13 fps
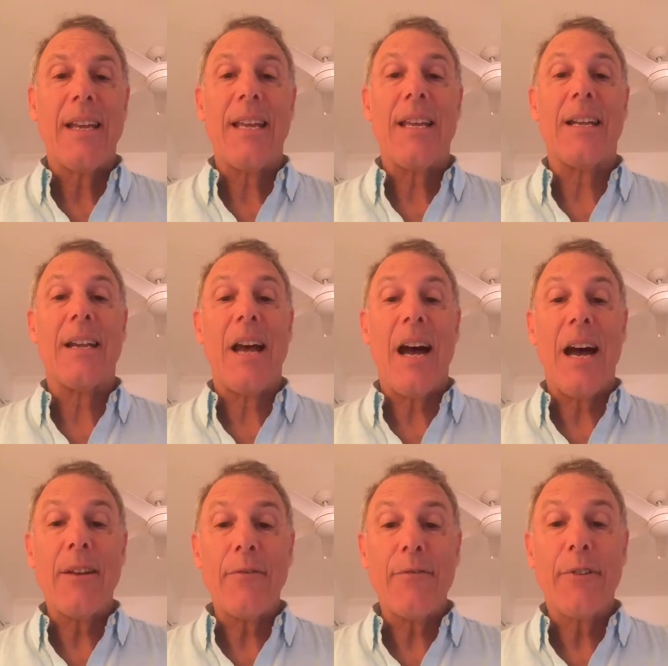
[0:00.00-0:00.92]
in an
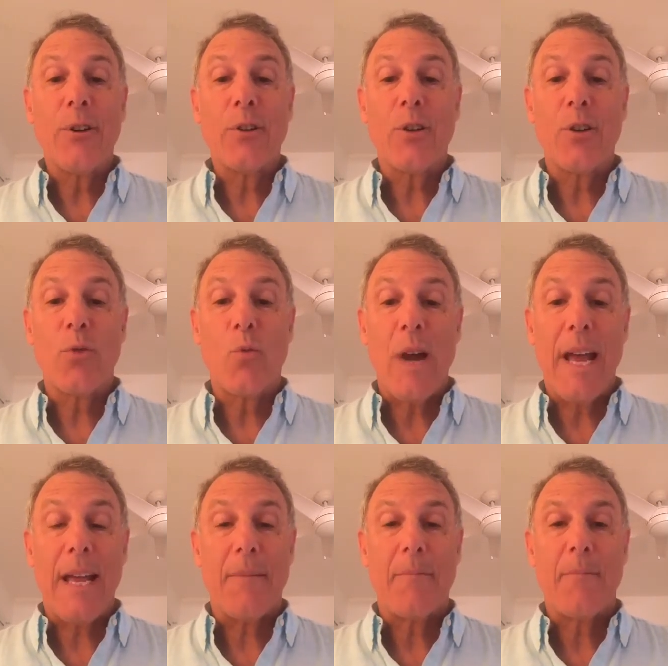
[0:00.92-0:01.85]
unfiltered
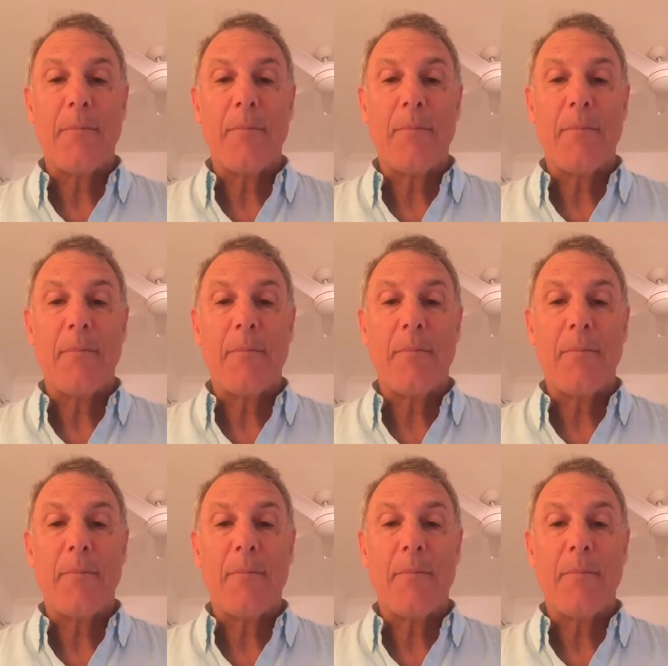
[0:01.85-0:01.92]
way.